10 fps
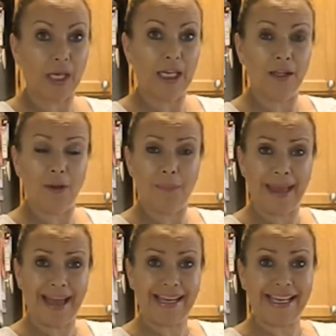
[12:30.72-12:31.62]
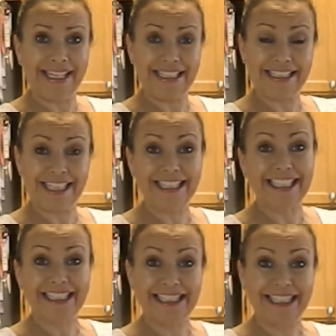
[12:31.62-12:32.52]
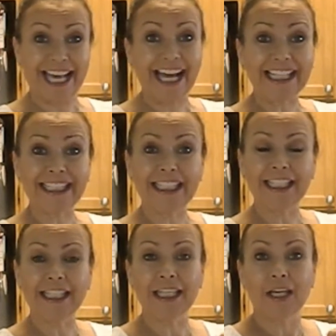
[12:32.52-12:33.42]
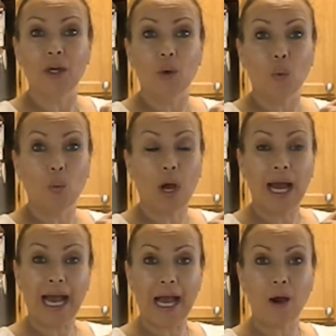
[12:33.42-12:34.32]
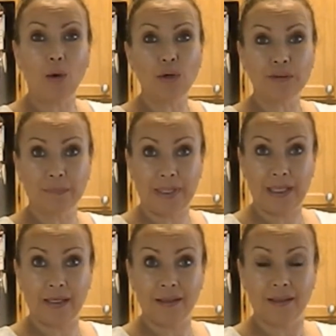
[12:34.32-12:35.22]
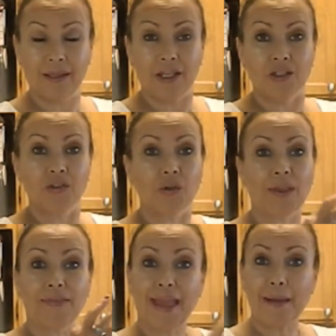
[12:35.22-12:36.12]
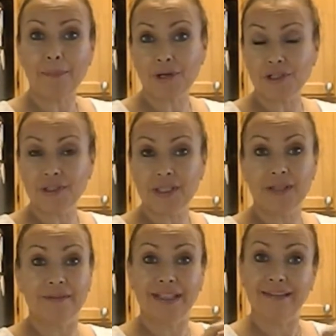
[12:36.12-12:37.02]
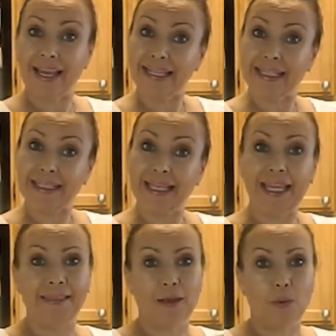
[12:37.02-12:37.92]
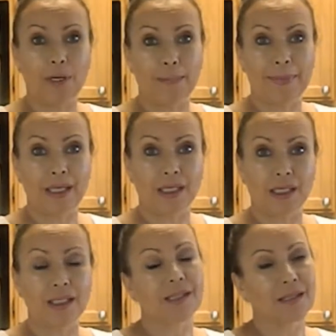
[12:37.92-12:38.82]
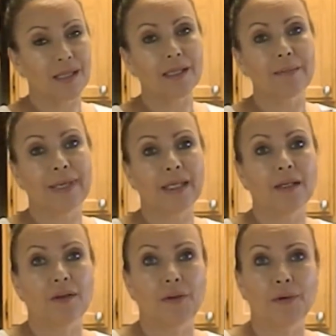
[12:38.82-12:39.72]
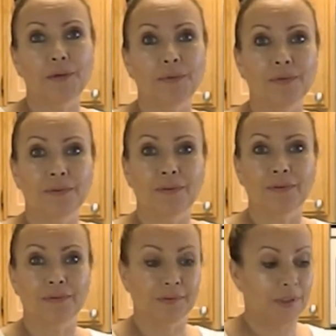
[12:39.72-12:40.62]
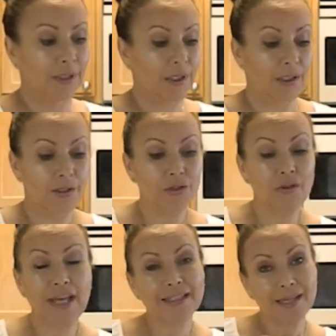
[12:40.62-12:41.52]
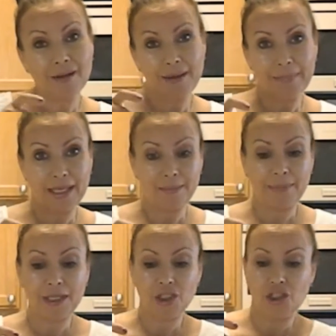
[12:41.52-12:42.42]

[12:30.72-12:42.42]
in the back, and it says exactly how it was made, so that that person, if they like it and they want to make it, they can make it on their own. So that's how I make my